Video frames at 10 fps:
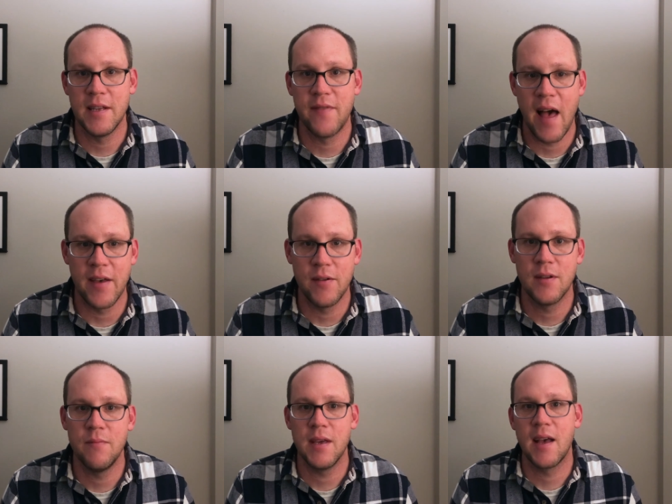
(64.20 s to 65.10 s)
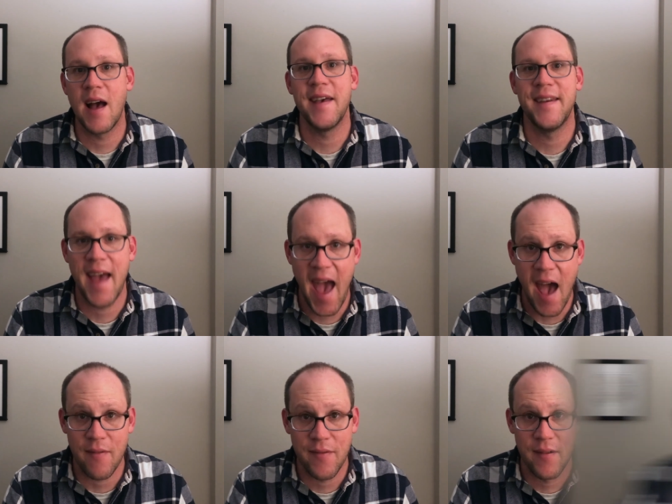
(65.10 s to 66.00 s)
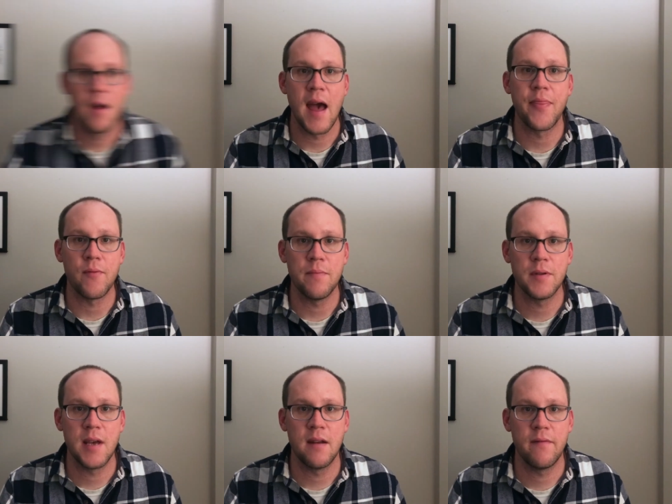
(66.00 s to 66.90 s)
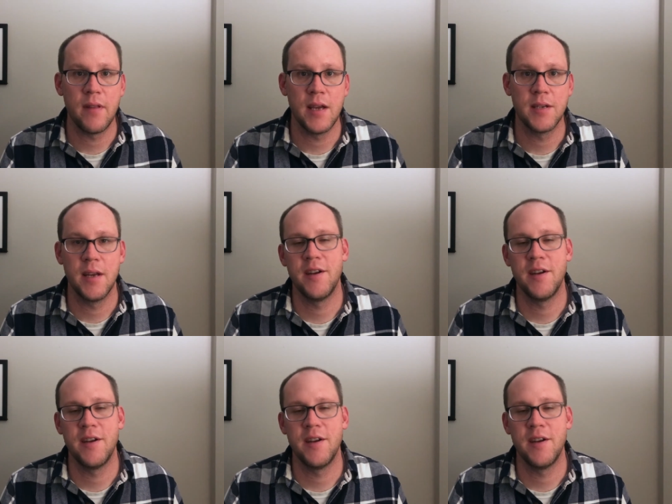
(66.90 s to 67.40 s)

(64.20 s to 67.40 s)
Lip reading: value to be cut in half. At 3% inflation,